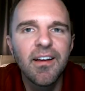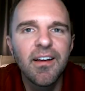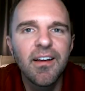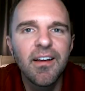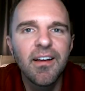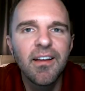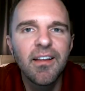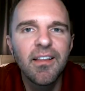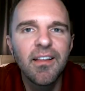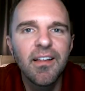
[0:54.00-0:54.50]

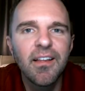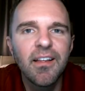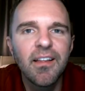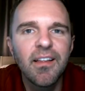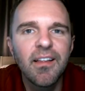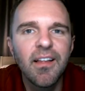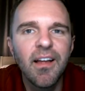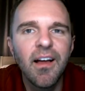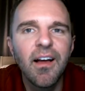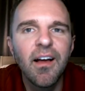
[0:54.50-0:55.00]

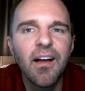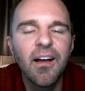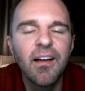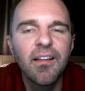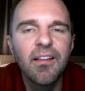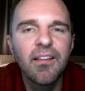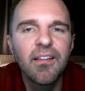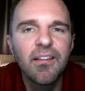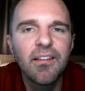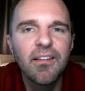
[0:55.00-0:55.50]

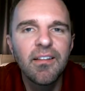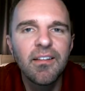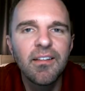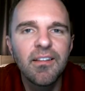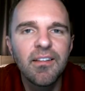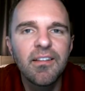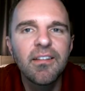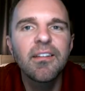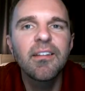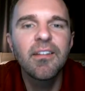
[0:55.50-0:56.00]

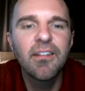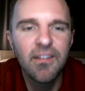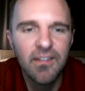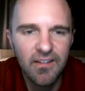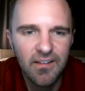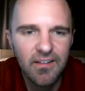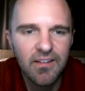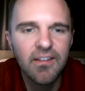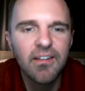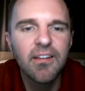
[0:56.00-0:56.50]

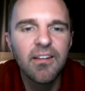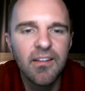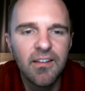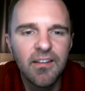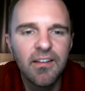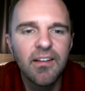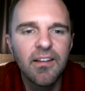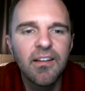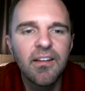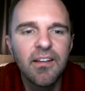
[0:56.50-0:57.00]

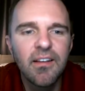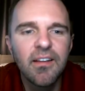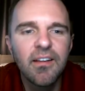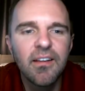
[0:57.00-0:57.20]
(not speaking)